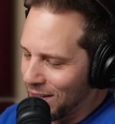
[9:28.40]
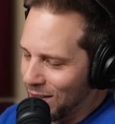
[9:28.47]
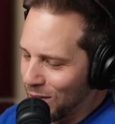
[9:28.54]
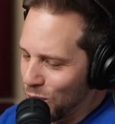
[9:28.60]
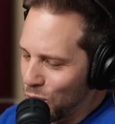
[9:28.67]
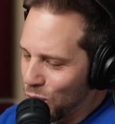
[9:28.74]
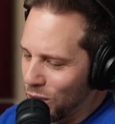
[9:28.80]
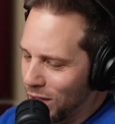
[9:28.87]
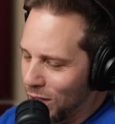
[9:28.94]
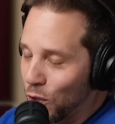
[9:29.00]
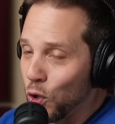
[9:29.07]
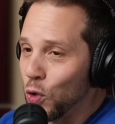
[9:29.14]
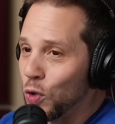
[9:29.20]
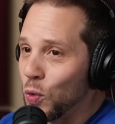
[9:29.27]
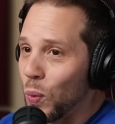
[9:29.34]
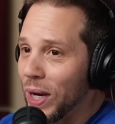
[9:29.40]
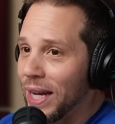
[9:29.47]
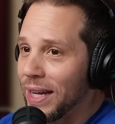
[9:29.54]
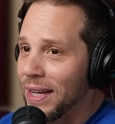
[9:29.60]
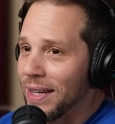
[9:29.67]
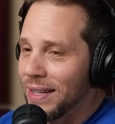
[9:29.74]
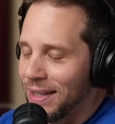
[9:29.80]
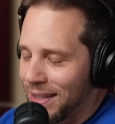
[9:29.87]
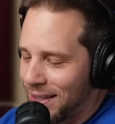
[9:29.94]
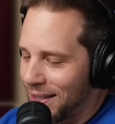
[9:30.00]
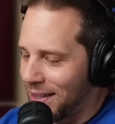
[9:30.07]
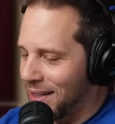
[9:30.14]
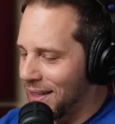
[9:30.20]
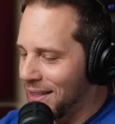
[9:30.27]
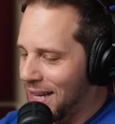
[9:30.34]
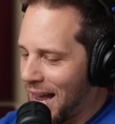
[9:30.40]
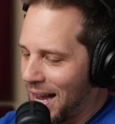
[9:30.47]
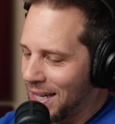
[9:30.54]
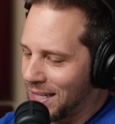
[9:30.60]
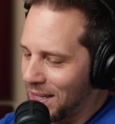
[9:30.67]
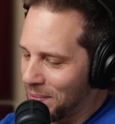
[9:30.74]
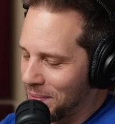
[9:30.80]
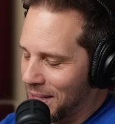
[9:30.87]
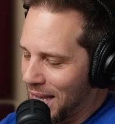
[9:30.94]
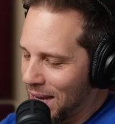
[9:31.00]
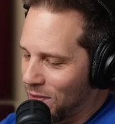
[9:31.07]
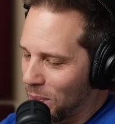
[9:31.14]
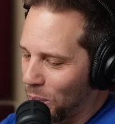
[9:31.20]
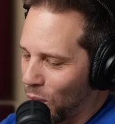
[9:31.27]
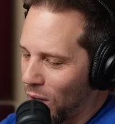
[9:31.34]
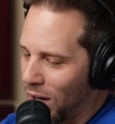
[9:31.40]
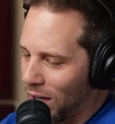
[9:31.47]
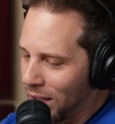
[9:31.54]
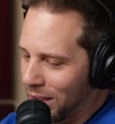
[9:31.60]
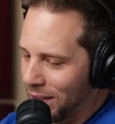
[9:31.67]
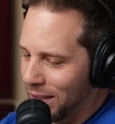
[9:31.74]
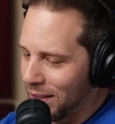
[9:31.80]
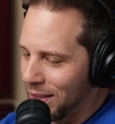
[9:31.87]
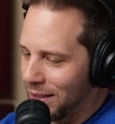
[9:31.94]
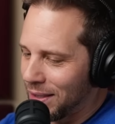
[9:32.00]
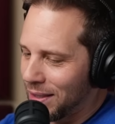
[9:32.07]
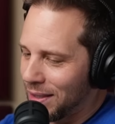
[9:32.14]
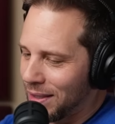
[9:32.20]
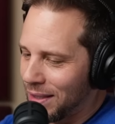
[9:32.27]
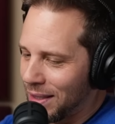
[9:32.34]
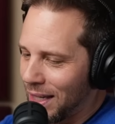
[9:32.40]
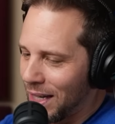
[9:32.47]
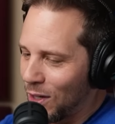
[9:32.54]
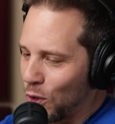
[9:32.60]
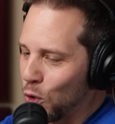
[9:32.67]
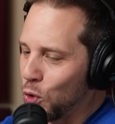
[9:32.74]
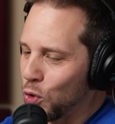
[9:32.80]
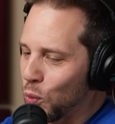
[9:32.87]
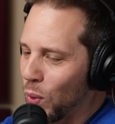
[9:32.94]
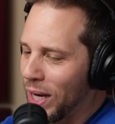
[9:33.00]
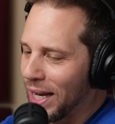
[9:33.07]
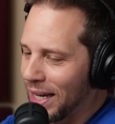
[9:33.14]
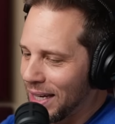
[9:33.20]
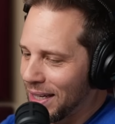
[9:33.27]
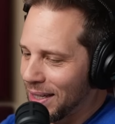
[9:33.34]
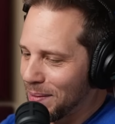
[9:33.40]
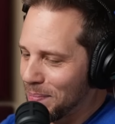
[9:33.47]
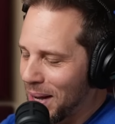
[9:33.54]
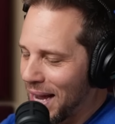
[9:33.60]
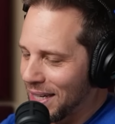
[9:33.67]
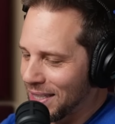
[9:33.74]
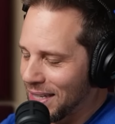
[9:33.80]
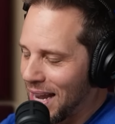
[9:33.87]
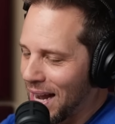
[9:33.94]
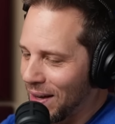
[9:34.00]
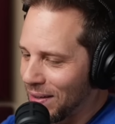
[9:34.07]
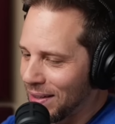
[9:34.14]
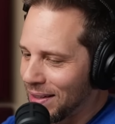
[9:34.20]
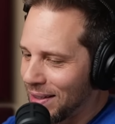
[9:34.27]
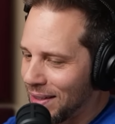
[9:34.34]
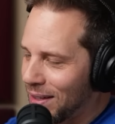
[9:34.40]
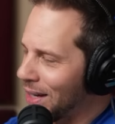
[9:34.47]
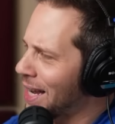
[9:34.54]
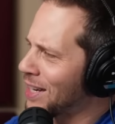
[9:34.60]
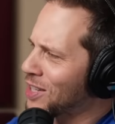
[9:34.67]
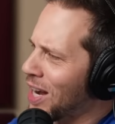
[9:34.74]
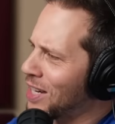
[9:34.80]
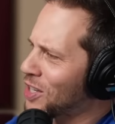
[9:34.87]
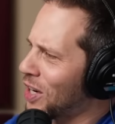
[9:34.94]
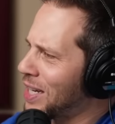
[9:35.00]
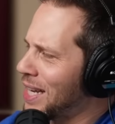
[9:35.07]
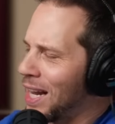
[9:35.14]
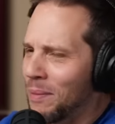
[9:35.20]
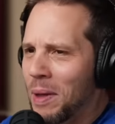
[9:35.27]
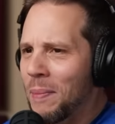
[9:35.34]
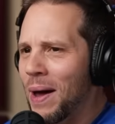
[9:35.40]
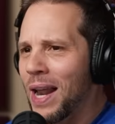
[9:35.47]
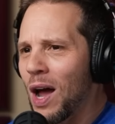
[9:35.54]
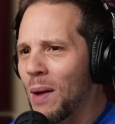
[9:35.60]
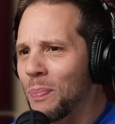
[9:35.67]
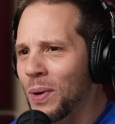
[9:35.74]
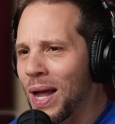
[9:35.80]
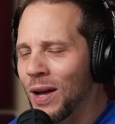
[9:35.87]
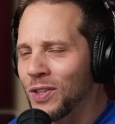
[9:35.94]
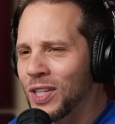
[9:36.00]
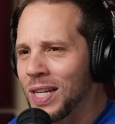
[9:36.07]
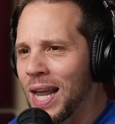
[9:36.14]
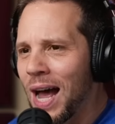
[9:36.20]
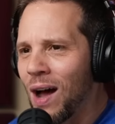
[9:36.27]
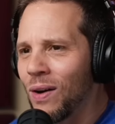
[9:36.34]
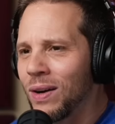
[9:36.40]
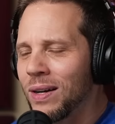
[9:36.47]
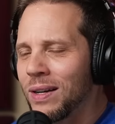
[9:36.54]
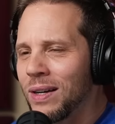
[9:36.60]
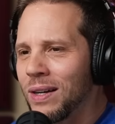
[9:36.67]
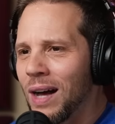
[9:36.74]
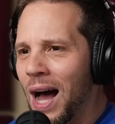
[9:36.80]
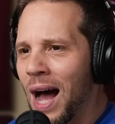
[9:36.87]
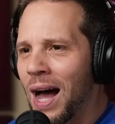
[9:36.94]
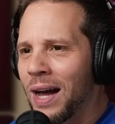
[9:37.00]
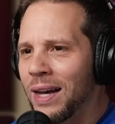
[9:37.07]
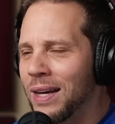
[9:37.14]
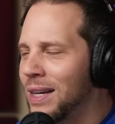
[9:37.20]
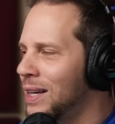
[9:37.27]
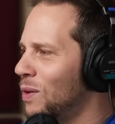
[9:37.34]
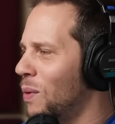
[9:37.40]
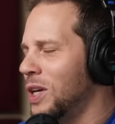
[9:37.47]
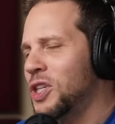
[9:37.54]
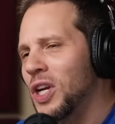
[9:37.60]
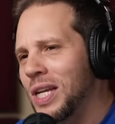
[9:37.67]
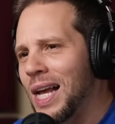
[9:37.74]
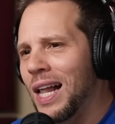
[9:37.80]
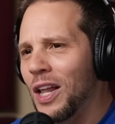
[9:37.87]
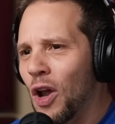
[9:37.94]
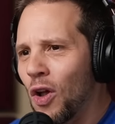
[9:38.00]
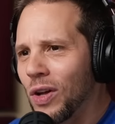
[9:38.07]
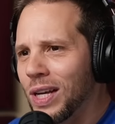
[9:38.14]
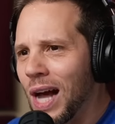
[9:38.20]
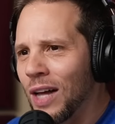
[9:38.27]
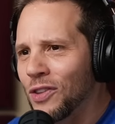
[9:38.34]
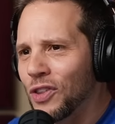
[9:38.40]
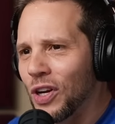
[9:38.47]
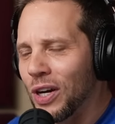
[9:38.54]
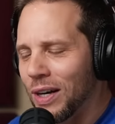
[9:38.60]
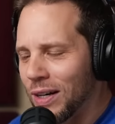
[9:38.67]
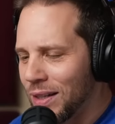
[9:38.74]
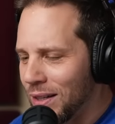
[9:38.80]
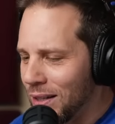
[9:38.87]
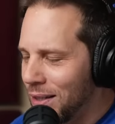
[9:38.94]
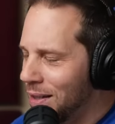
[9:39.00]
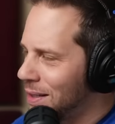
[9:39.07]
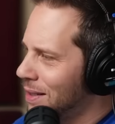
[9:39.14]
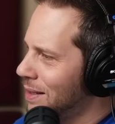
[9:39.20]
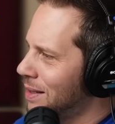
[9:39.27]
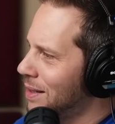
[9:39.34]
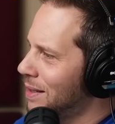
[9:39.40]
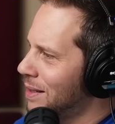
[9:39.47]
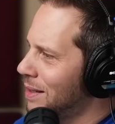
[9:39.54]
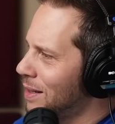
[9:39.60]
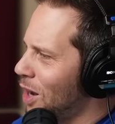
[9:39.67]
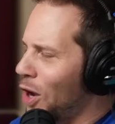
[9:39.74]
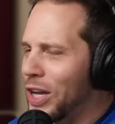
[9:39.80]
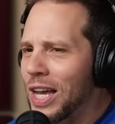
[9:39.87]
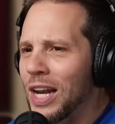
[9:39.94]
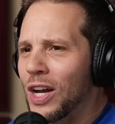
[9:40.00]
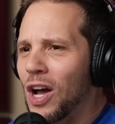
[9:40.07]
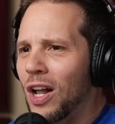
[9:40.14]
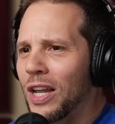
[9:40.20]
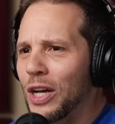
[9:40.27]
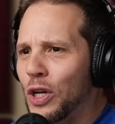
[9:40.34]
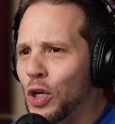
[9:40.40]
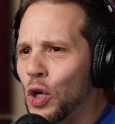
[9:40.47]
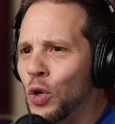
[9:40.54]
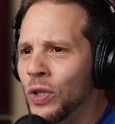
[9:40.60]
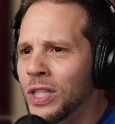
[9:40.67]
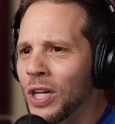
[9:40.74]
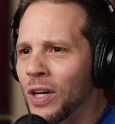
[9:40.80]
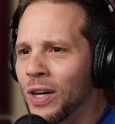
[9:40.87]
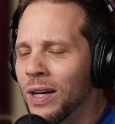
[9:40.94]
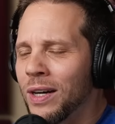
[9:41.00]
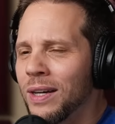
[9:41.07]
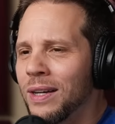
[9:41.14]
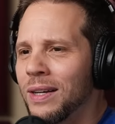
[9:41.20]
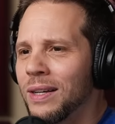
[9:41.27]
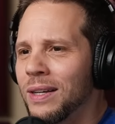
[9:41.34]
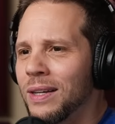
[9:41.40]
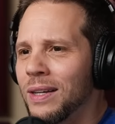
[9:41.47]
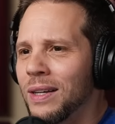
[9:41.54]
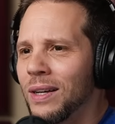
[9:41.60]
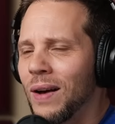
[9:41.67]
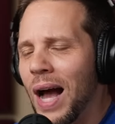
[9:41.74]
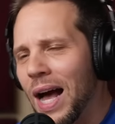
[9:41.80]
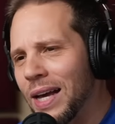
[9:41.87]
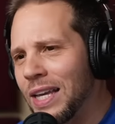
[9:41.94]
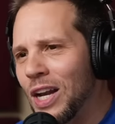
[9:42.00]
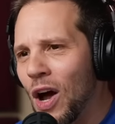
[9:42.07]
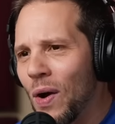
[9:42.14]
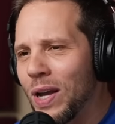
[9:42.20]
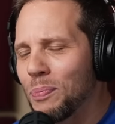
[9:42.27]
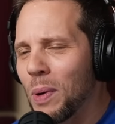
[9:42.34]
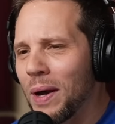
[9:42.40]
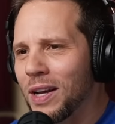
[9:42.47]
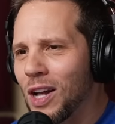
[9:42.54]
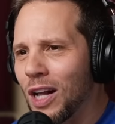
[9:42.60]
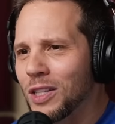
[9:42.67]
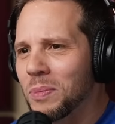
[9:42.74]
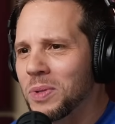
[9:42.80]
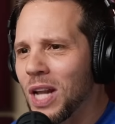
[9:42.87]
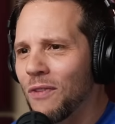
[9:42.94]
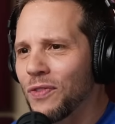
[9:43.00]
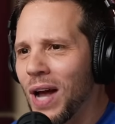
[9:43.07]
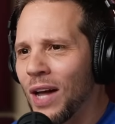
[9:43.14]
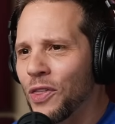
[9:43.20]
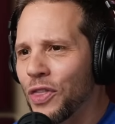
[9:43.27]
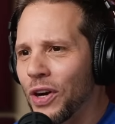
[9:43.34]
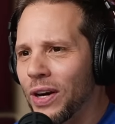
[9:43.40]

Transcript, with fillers: and then Lud Ludwig attacks him, and they have a brawl and Ludwig backs down. Hey, guys, guys, start yelling me about how I pronounce it now? Huh? Why don't you yell at old Gunther? Lud oh, you gonna call it Wig? Gunter? Well, you know, he probably calls himself